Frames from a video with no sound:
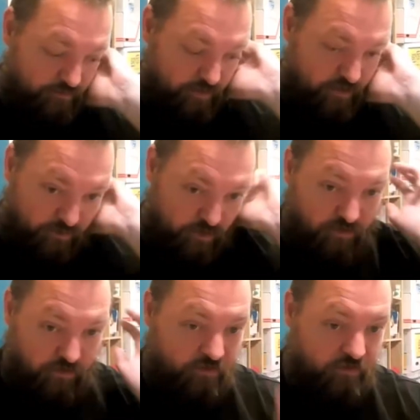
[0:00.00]
But
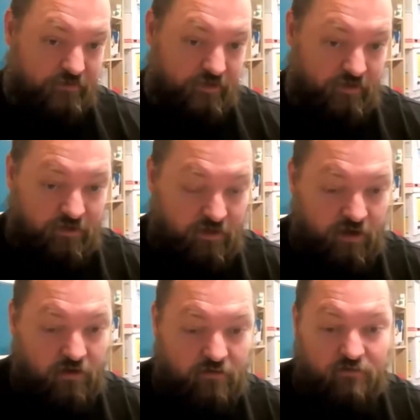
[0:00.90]
more often than
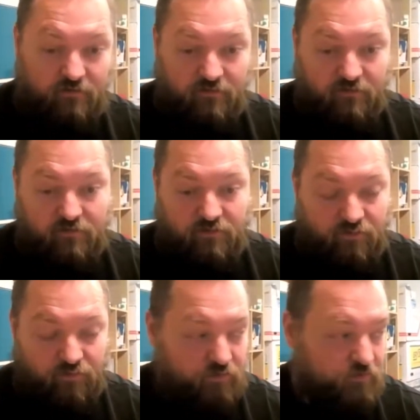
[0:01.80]
not,
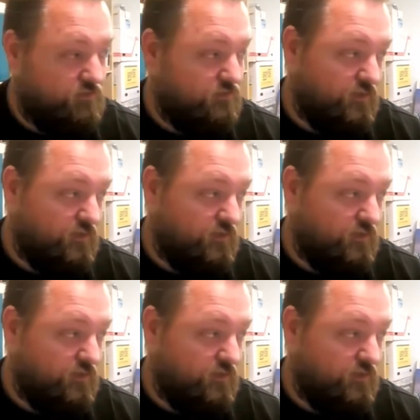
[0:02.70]
you